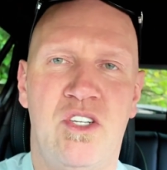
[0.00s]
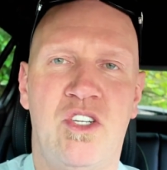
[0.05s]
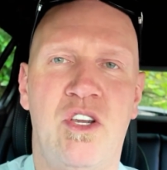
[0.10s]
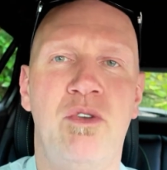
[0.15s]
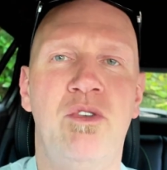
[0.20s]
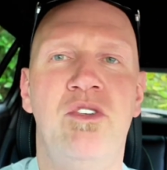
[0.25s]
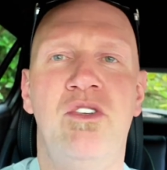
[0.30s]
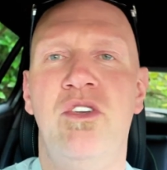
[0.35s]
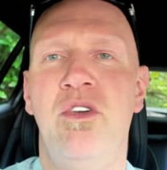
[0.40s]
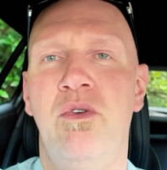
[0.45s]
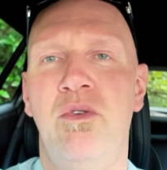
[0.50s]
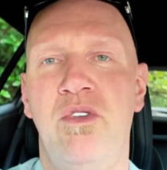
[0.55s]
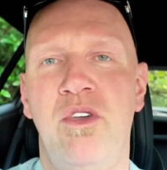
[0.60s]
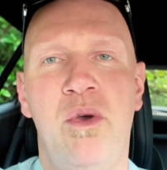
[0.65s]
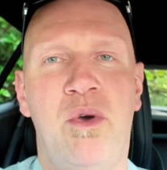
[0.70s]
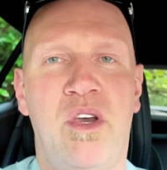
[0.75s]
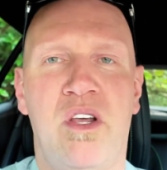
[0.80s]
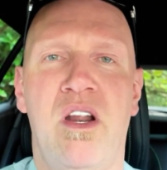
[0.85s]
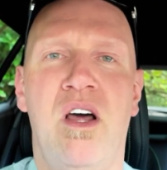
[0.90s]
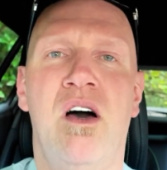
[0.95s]
So
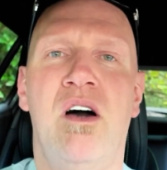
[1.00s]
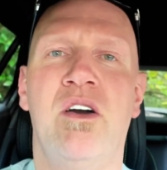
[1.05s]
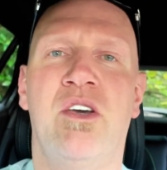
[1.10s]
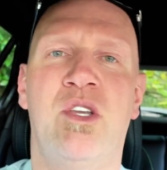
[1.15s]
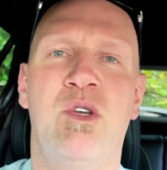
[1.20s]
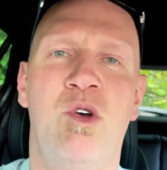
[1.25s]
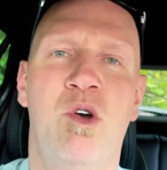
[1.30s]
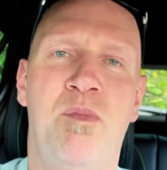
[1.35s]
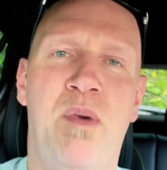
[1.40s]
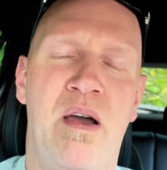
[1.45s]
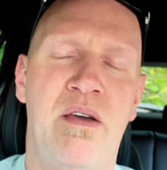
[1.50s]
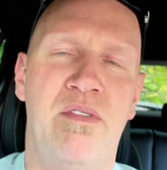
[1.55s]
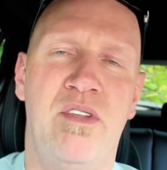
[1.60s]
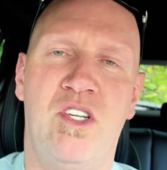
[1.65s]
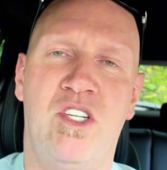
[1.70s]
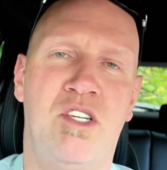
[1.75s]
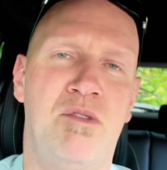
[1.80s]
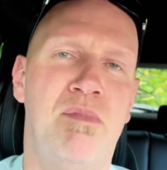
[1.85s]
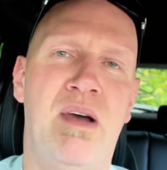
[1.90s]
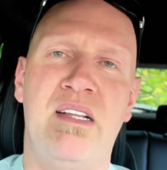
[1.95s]
you can argue about the
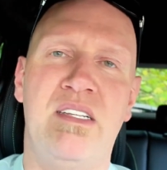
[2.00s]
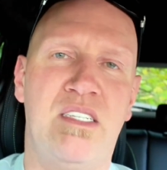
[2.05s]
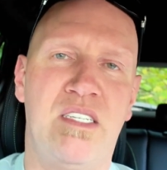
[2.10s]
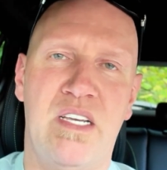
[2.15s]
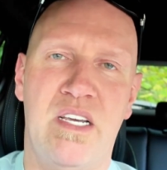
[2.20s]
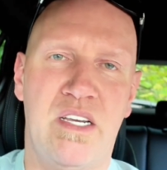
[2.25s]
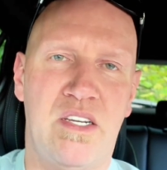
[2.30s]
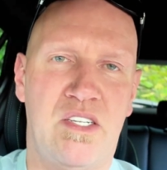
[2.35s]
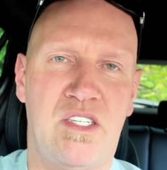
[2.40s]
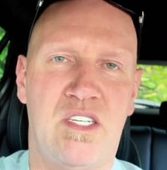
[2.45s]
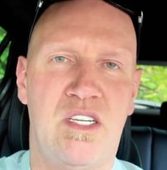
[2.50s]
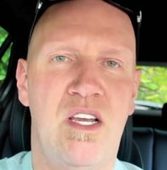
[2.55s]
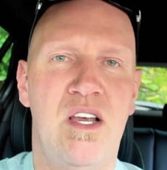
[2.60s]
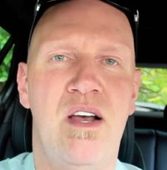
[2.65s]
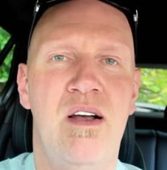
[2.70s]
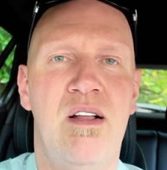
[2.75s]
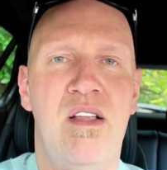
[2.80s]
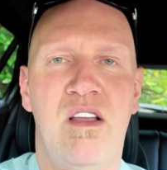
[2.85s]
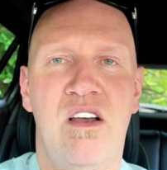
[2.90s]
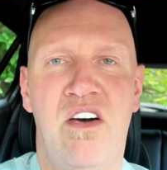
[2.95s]
semantics
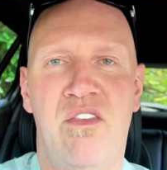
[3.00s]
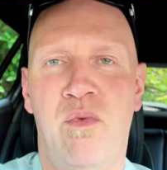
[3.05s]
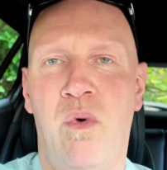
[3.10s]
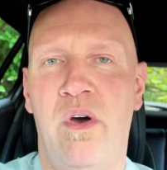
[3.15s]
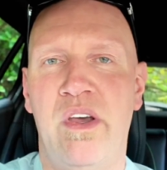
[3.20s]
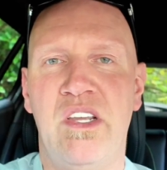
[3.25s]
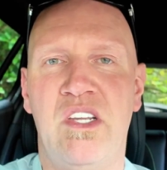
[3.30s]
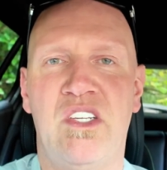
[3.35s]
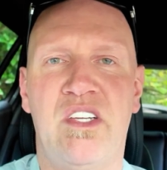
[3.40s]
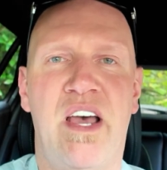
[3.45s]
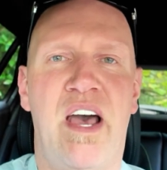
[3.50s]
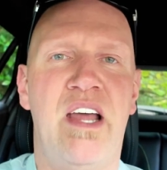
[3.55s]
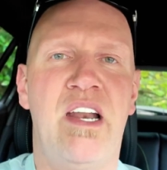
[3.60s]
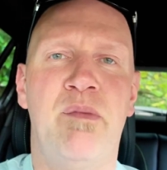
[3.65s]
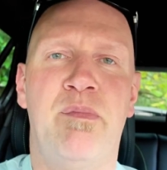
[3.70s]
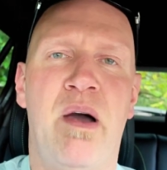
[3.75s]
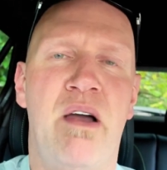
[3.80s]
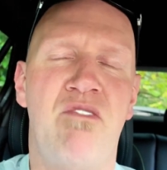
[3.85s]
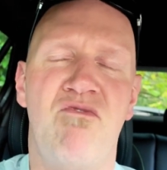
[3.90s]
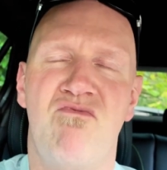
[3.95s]
of what he said,
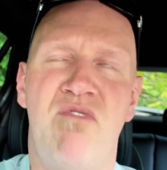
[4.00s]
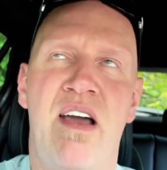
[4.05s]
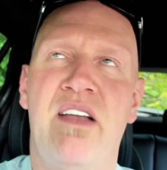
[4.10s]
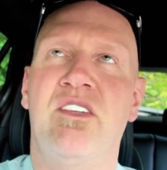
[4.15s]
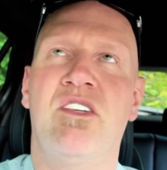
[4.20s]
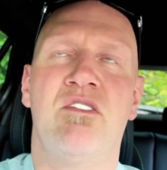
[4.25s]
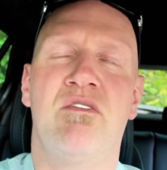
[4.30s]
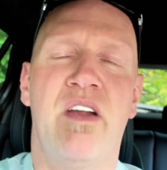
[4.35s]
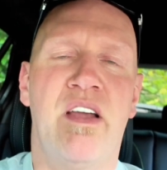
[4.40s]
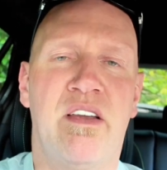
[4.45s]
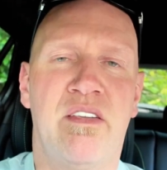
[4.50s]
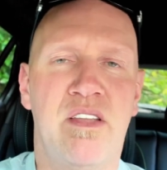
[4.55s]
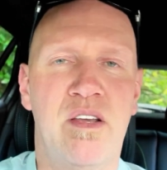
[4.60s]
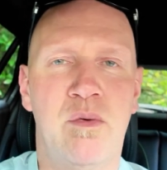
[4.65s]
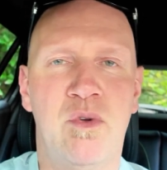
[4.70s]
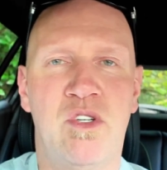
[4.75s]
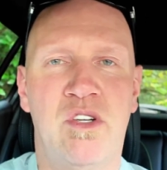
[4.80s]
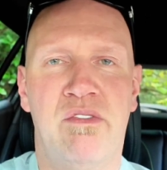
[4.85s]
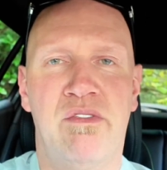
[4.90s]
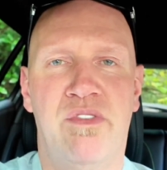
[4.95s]
about rhetoric
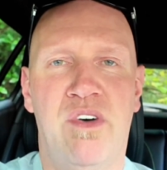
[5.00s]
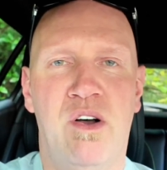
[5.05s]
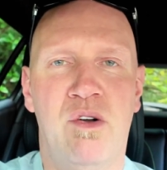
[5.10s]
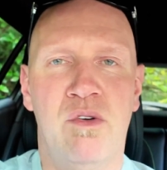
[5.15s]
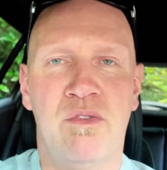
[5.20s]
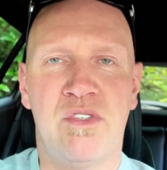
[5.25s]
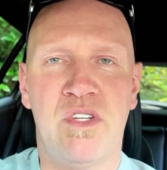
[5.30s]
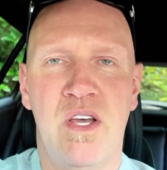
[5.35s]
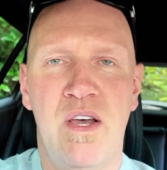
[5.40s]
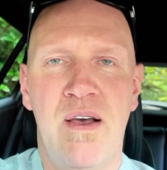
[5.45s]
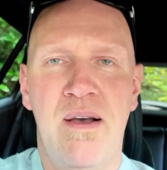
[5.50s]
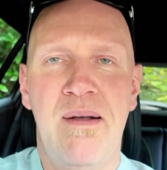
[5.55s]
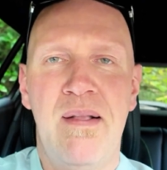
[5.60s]
that was involved.